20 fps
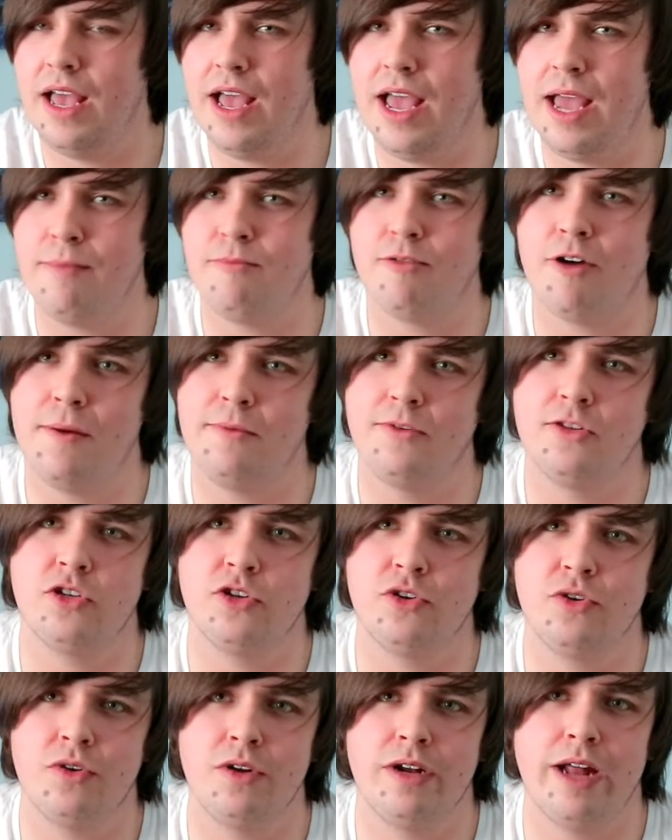in primary
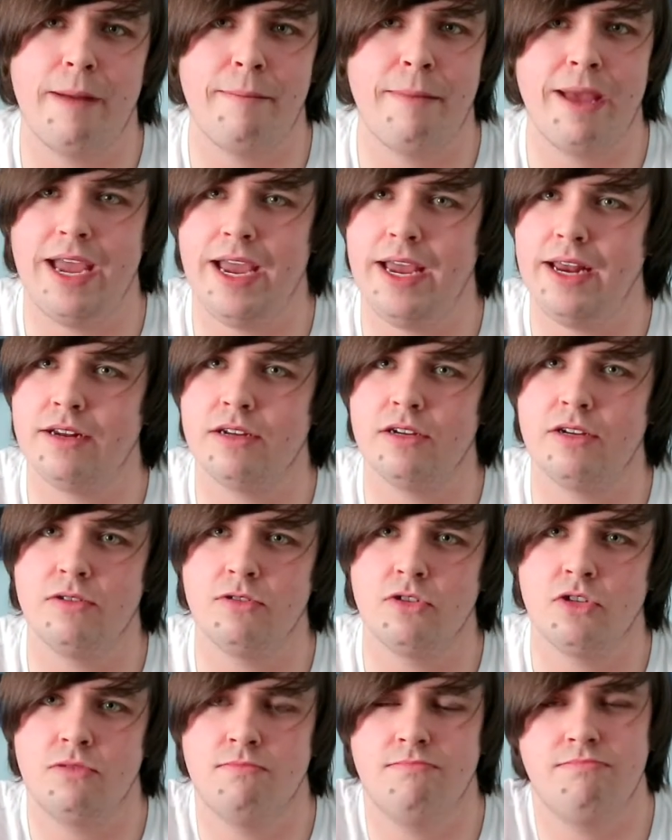school, I made
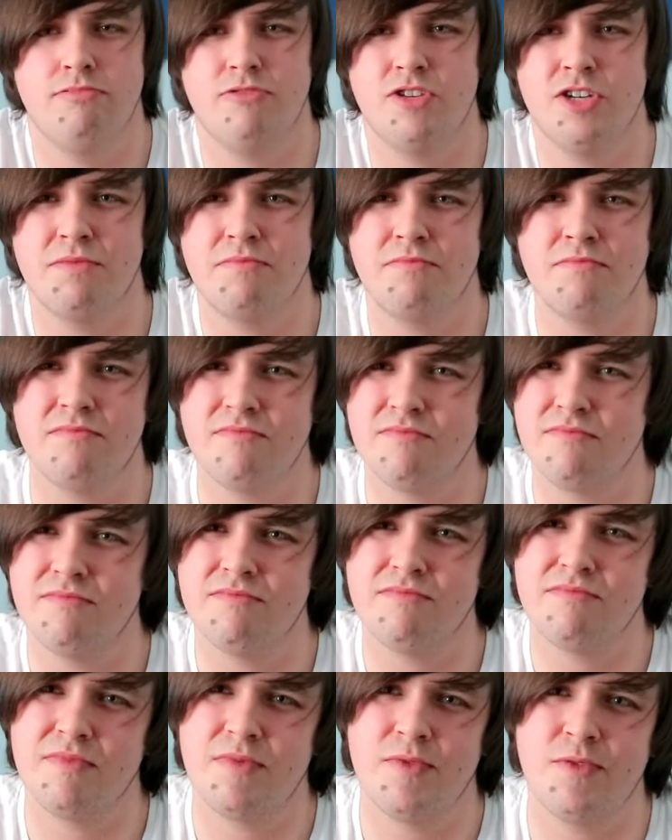some
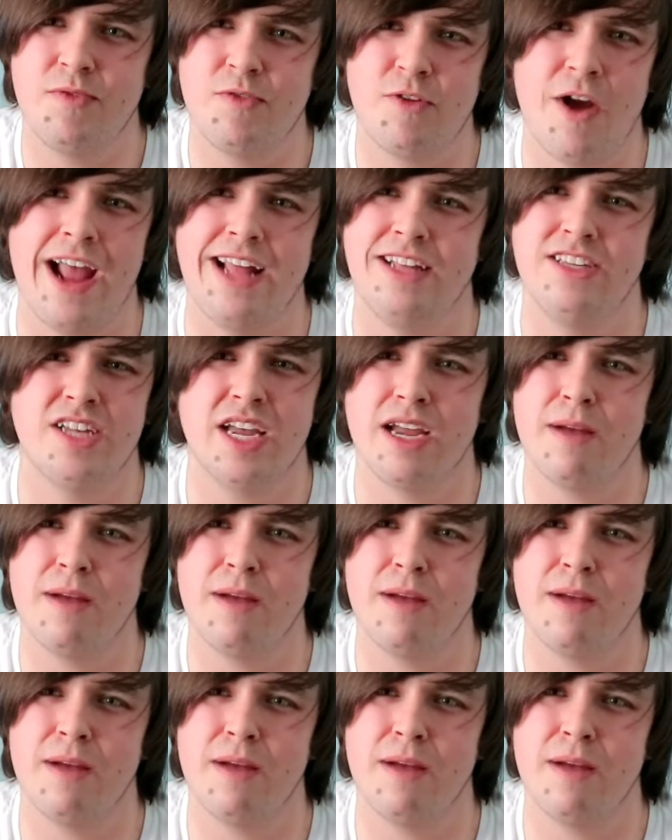friends.